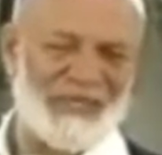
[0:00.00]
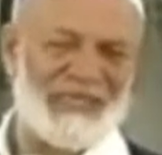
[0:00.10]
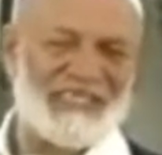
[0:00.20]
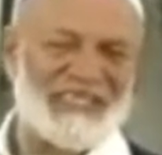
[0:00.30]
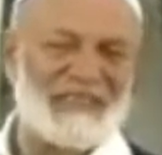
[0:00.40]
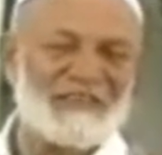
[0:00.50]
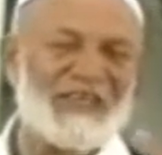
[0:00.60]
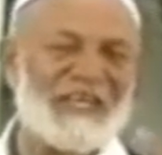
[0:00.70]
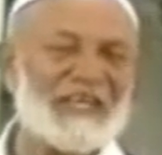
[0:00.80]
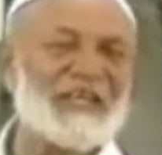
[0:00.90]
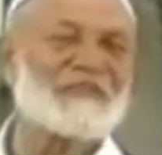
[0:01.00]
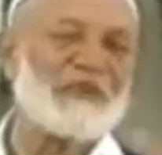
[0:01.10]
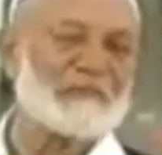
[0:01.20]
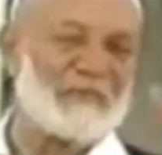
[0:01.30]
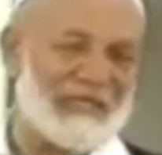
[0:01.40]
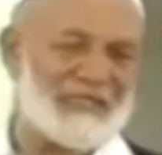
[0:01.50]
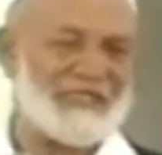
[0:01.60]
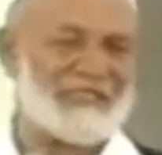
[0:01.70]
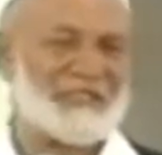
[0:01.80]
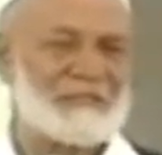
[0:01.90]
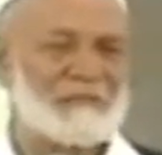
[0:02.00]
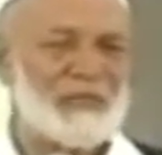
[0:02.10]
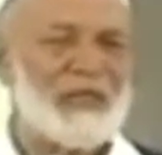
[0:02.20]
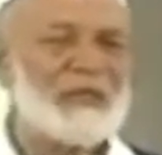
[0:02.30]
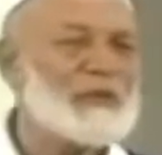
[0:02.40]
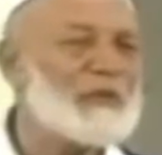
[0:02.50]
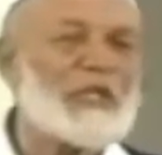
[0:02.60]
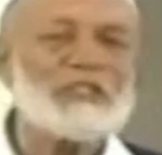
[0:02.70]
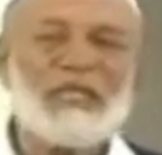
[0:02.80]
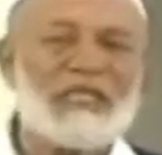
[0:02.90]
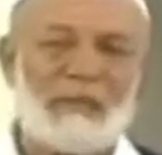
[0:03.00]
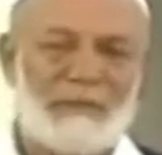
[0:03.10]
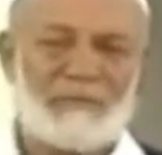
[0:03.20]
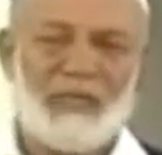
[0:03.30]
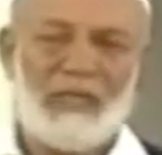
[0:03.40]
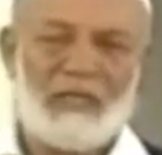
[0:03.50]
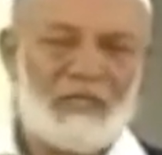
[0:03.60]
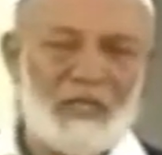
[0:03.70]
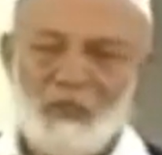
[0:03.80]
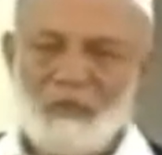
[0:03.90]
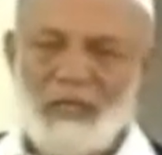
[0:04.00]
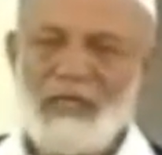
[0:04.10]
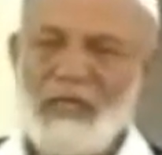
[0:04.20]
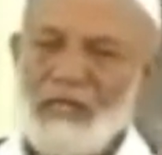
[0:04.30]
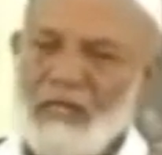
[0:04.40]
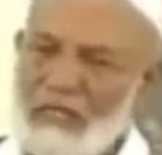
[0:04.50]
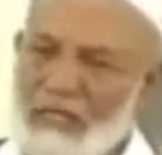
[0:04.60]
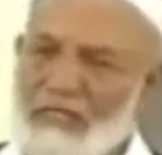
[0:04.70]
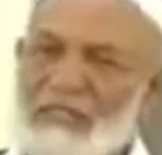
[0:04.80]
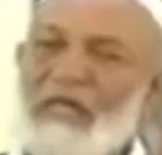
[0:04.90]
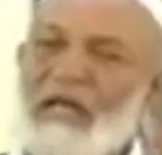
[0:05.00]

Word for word: Seven different places. You can check them up. This one is